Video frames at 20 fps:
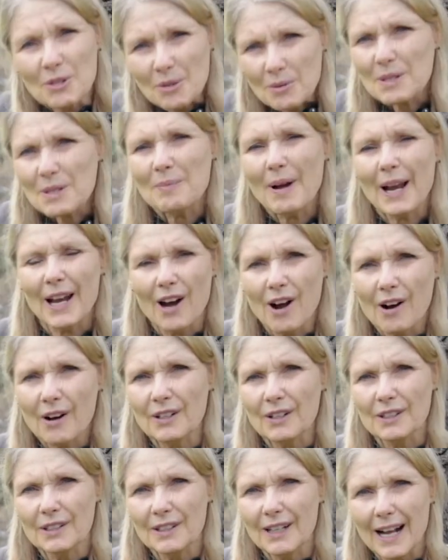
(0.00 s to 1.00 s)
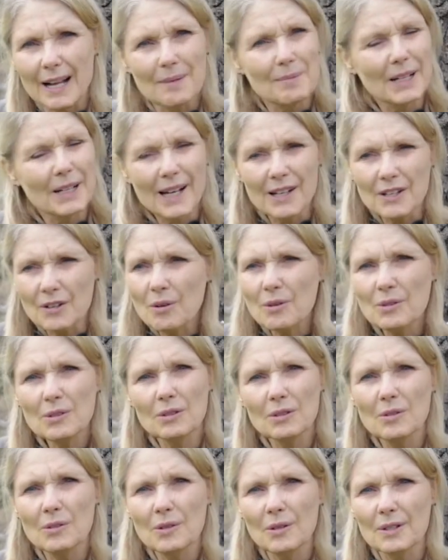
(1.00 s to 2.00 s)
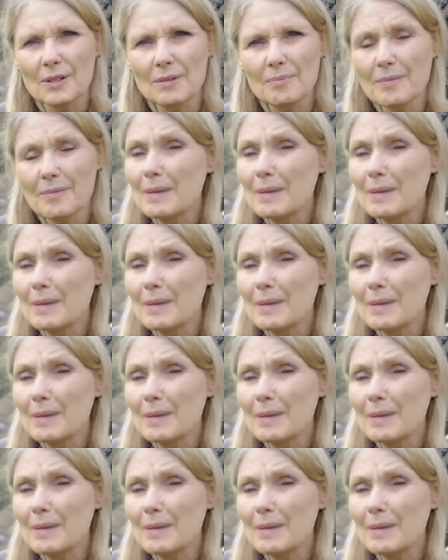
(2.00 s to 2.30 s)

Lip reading: knew in my heart, I know the Lord.